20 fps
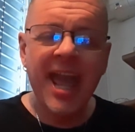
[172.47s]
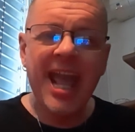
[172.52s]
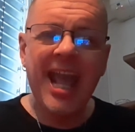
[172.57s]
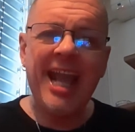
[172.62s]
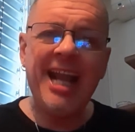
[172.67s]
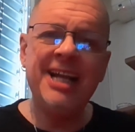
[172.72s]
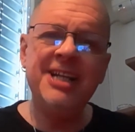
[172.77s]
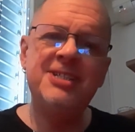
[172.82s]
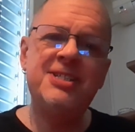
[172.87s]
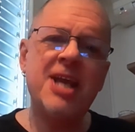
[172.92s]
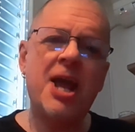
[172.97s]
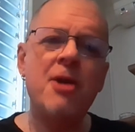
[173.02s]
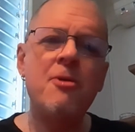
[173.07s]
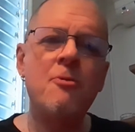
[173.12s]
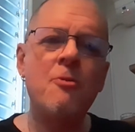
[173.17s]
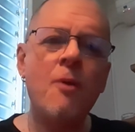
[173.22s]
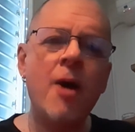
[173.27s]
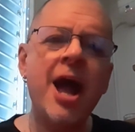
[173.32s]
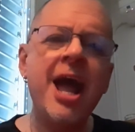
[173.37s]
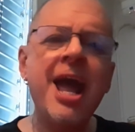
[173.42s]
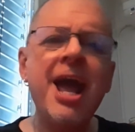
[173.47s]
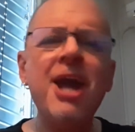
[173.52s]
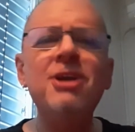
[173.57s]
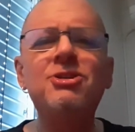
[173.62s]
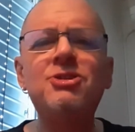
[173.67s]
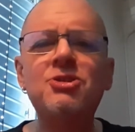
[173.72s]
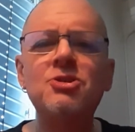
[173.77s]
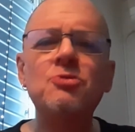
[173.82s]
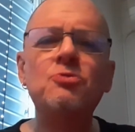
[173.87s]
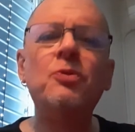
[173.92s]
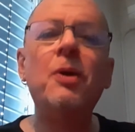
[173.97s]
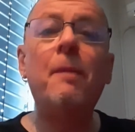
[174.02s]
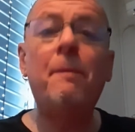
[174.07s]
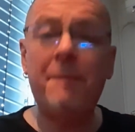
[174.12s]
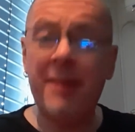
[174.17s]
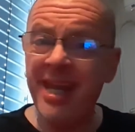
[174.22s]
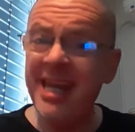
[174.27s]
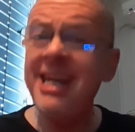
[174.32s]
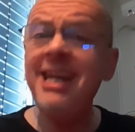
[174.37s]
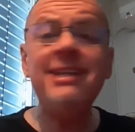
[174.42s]
is a way to
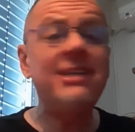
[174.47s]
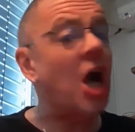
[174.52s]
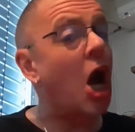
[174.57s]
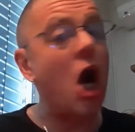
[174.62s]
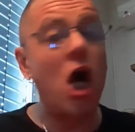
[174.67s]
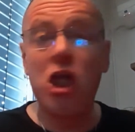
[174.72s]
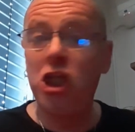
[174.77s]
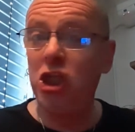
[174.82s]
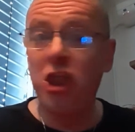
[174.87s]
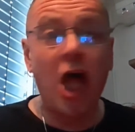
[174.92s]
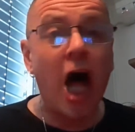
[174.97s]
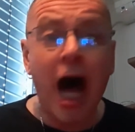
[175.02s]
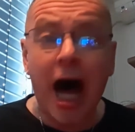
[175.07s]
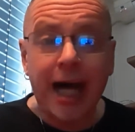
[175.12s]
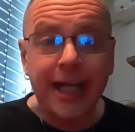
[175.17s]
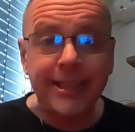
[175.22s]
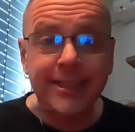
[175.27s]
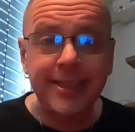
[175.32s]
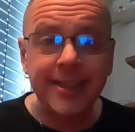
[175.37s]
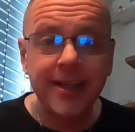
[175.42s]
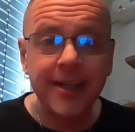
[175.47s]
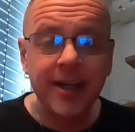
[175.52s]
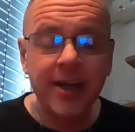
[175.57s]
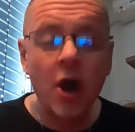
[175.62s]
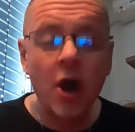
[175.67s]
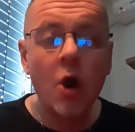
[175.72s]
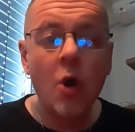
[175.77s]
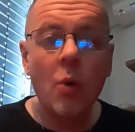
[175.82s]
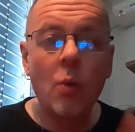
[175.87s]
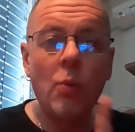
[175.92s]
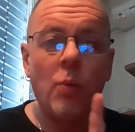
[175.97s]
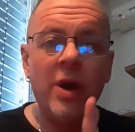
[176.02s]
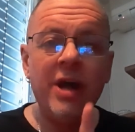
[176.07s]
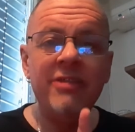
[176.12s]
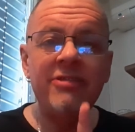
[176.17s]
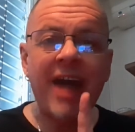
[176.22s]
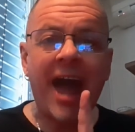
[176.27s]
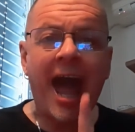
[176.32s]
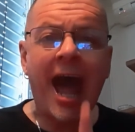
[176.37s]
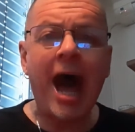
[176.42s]
repeat a lot
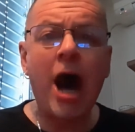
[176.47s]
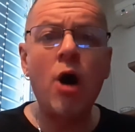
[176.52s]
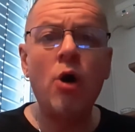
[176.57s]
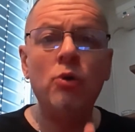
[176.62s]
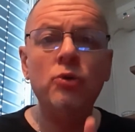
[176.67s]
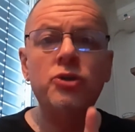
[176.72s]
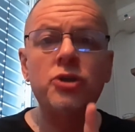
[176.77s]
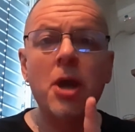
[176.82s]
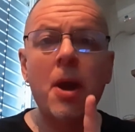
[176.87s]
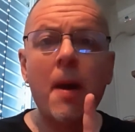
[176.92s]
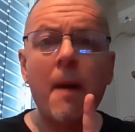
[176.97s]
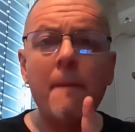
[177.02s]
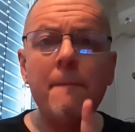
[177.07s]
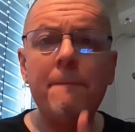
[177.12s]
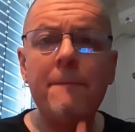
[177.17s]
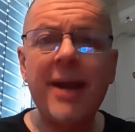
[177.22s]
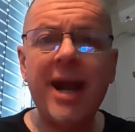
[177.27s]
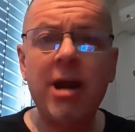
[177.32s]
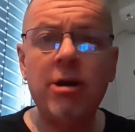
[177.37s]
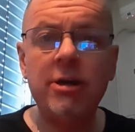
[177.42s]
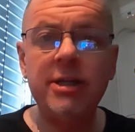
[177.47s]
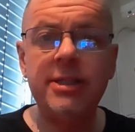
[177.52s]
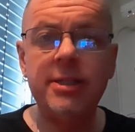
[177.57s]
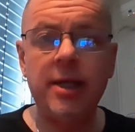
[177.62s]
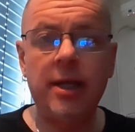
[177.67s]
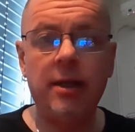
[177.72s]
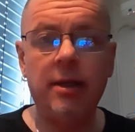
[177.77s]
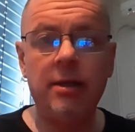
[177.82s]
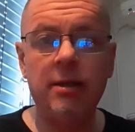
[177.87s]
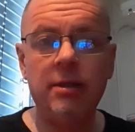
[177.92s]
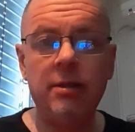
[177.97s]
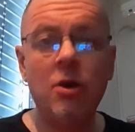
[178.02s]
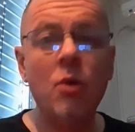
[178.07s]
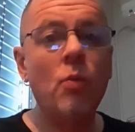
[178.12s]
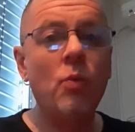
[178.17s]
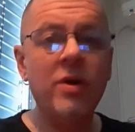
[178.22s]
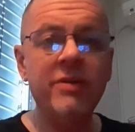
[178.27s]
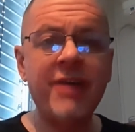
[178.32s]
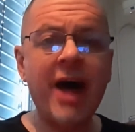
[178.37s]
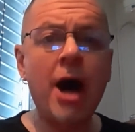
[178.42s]
without parroting,
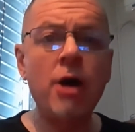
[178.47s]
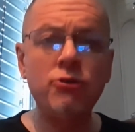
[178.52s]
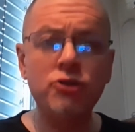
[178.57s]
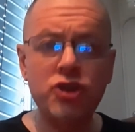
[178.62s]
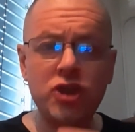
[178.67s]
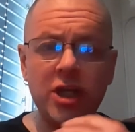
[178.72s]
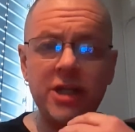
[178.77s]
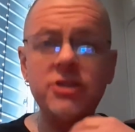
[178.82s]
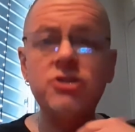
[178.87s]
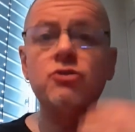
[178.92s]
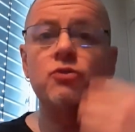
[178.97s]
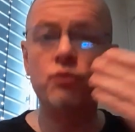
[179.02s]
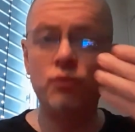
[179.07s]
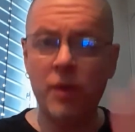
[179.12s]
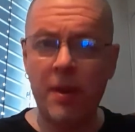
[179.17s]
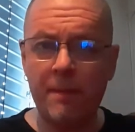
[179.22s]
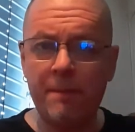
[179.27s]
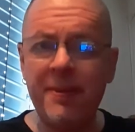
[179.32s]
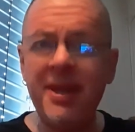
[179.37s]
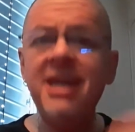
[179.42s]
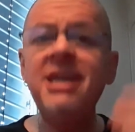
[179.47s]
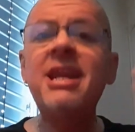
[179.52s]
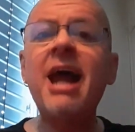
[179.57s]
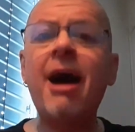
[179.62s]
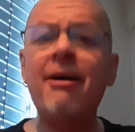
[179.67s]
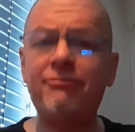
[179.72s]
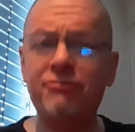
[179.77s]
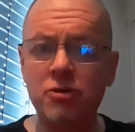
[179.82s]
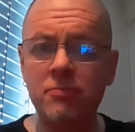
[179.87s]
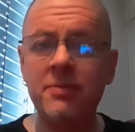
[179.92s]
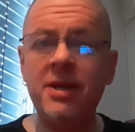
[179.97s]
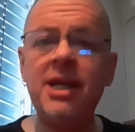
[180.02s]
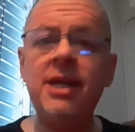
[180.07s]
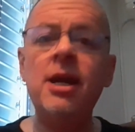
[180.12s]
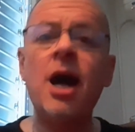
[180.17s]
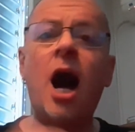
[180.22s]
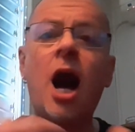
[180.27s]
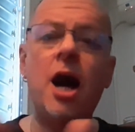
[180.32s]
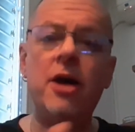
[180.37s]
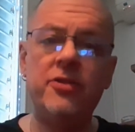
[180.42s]
without just "repeat after
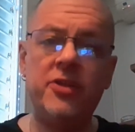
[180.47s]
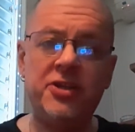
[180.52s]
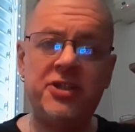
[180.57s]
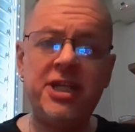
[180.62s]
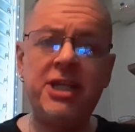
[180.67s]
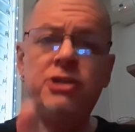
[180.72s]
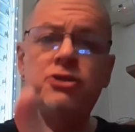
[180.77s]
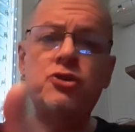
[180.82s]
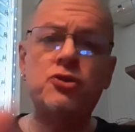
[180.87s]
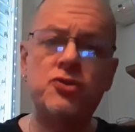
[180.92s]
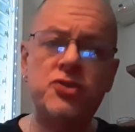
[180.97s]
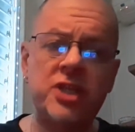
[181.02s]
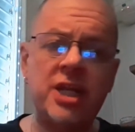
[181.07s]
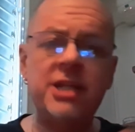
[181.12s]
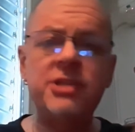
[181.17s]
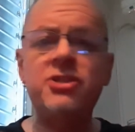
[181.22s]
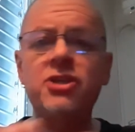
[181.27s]
me, the teacher says